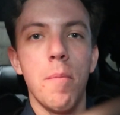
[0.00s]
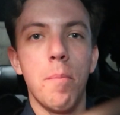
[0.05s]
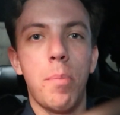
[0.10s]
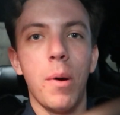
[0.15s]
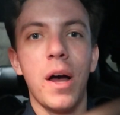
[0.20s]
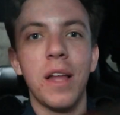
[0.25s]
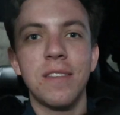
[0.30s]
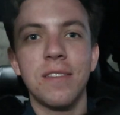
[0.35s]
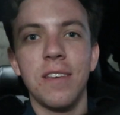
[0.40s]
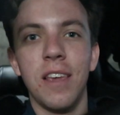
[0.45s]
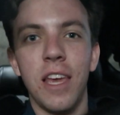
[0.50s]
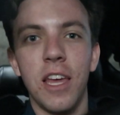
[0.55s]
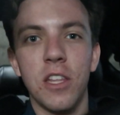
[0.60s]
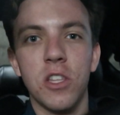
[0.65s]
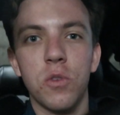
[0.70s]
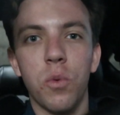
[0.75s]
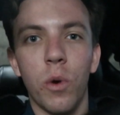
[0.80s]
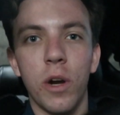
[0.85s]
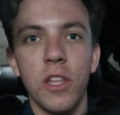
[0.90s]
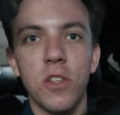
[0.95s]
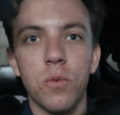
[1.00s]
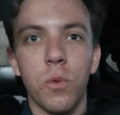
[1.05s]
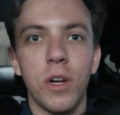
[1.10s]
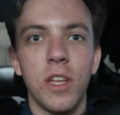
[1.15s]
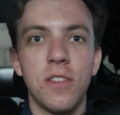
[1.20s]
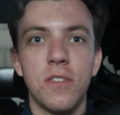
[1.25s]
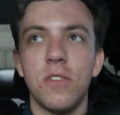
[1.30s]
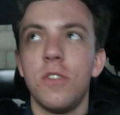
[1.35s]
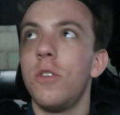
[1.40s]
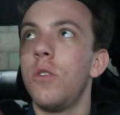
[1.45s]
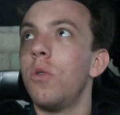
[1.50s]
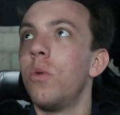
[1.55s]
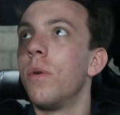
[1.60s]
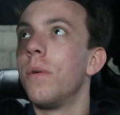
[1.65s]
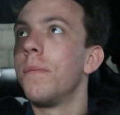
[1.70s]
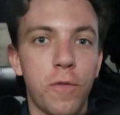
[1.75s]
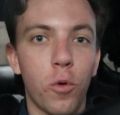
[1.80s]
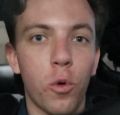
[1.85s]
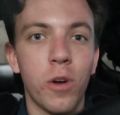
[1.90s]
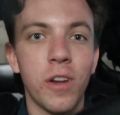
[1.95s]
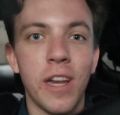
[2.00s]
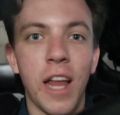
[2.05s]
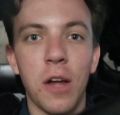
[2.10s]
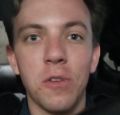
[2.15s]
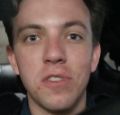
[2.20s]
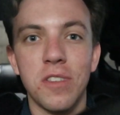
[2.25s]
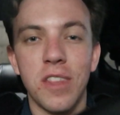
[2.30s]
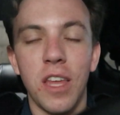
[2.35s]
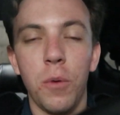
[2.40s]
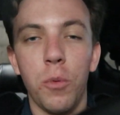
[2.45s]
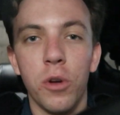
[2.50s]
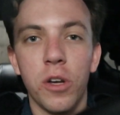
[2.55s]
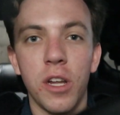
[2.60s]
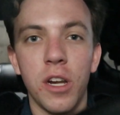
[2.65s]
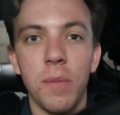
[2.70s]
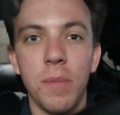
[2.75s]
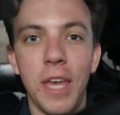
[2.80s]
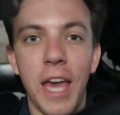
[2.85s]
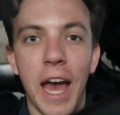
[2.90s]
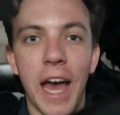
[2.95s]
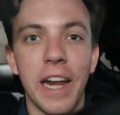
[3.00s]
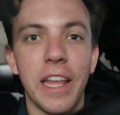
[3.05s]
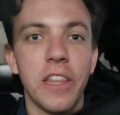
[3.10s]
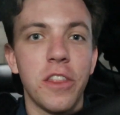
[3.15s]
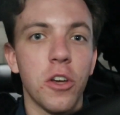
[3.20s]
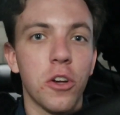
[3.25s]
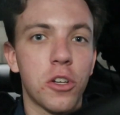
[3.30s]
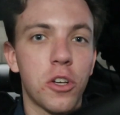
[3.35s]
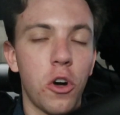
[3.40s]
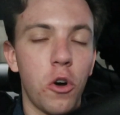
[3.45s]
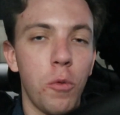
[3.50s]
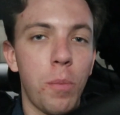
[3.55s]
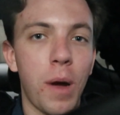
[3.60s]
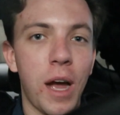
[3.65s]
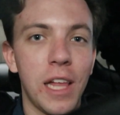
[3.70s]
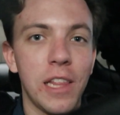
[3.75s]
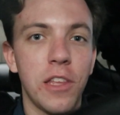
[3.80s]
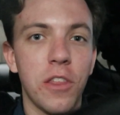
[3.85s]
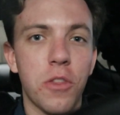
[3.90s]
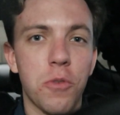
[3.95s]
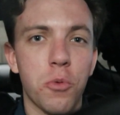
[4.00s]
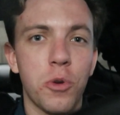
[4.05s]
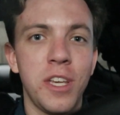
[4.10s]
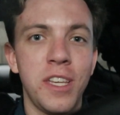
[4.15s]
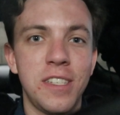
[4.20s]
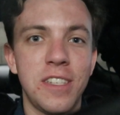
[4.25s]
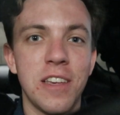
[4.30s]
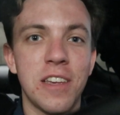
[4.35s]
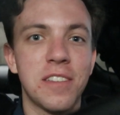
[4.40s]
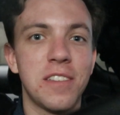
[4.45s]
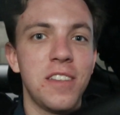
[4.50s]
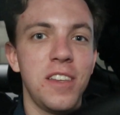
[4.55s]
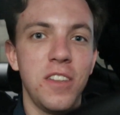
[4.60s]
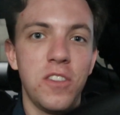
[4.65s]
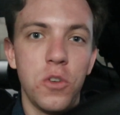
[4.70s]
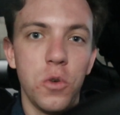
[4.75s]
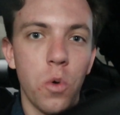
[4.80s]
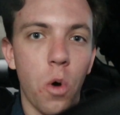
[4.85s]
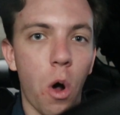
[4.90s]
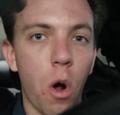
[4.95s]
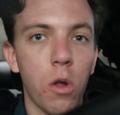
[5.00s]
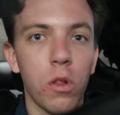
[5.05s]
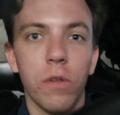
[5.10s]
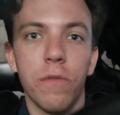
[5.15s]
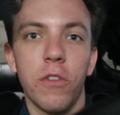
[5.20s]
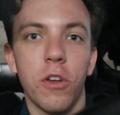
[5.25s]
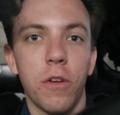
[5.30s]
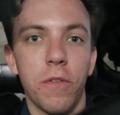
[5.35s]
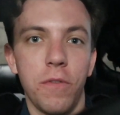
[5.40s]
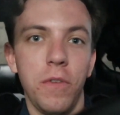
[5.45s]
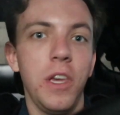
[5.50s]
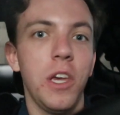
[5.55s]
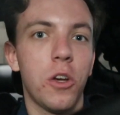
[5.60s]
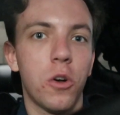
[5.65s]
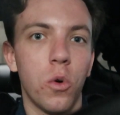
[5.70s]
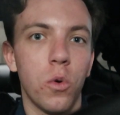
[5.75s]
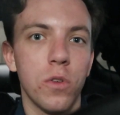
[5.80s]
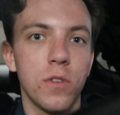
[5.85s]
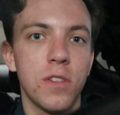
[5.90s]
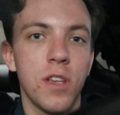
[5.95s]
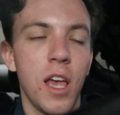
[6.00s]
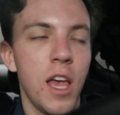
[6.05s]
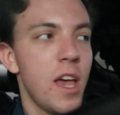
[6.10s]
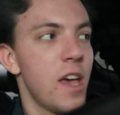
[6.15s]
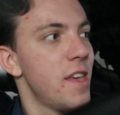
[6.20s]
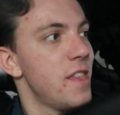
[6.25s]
but in 2022, Ford announced that they were going to be adding their Copilot 360 to all of their vehicles.